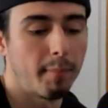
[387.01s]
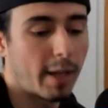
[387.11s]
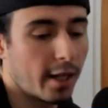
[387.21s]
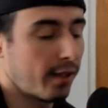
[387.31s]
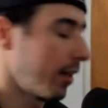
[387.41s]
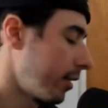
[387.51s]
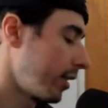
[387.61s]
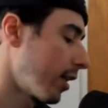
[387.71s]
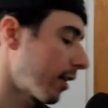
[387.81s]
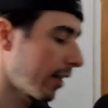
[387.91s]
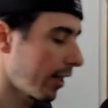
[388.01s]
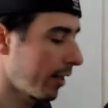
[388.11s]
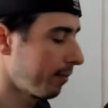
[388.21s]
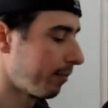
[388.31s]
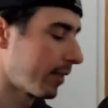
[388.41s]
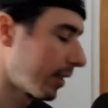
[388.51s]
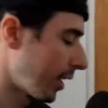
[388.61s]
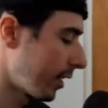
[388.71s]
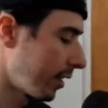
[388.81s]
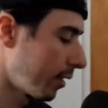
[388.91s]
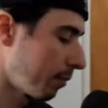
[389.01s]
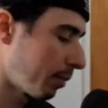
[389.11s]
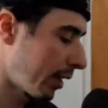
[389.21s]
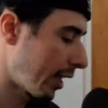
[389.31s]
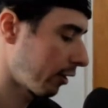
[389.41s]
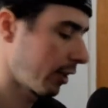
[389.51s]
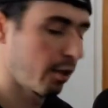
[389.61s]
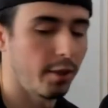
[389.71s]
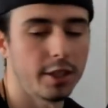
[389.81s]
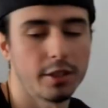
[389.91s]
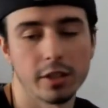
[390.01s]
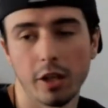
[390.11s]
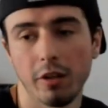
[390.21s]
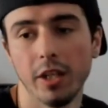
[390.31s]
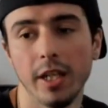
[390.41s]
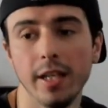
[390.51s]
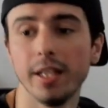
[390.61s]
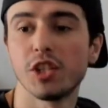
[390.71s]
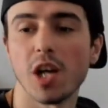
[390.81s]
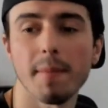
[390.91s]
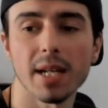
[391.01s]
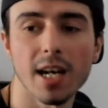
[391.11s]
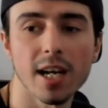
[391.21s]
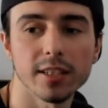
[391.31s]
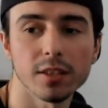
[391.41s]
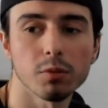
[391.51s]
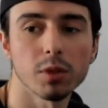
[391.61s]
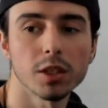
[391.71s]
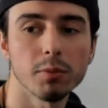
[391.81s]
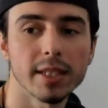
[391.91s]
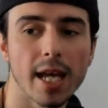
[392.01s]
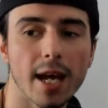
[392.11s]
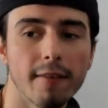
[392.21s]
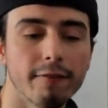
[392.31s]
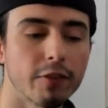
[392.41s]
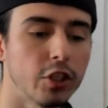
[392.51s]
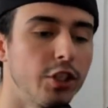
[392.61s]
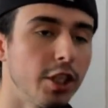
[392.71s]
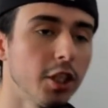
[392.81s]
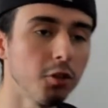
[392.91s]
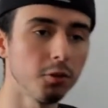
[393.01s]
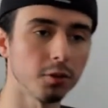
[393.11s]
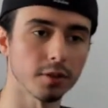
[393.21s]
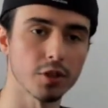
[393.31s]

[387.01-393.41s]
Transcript: But on the other hand, that didn't play out that way. So Geminis, what do we have for you?